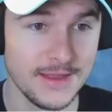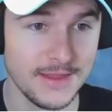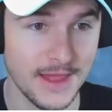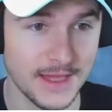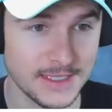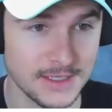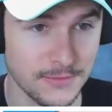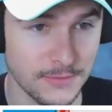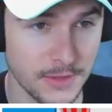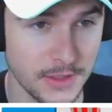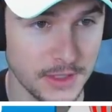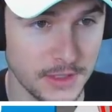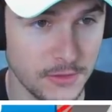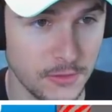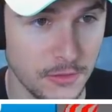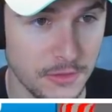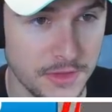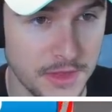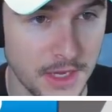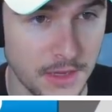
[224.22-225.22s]
That's a really
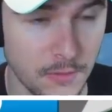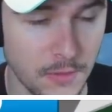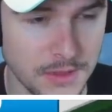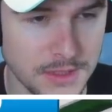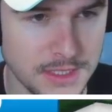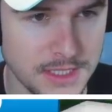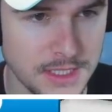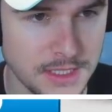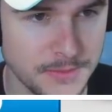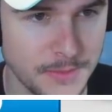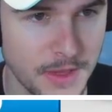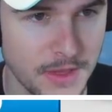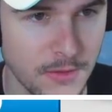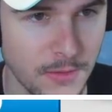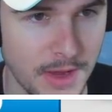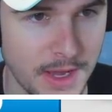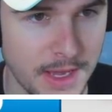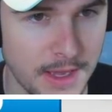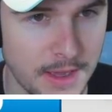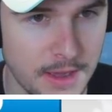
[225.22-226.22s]
cool thing. What's this, by the
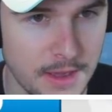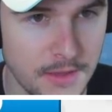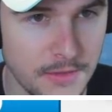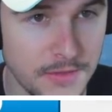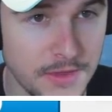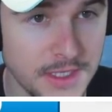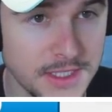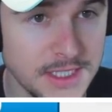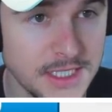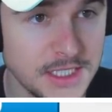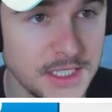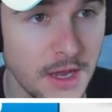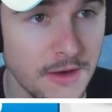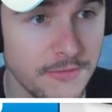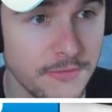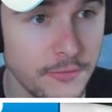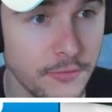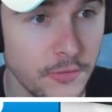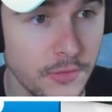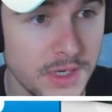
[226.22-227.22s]
way? This is a
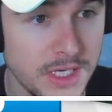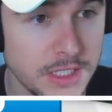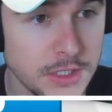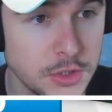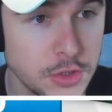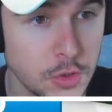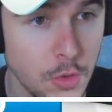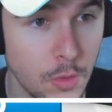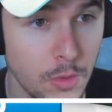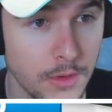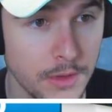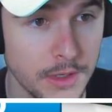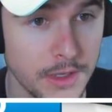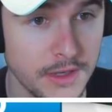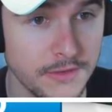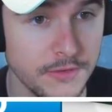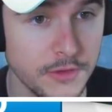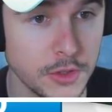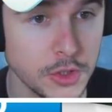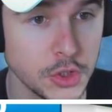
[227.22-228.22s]
free sword
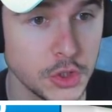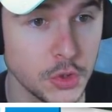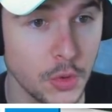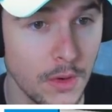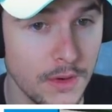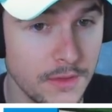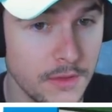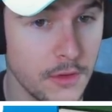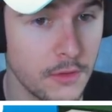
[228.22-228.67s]
if you join the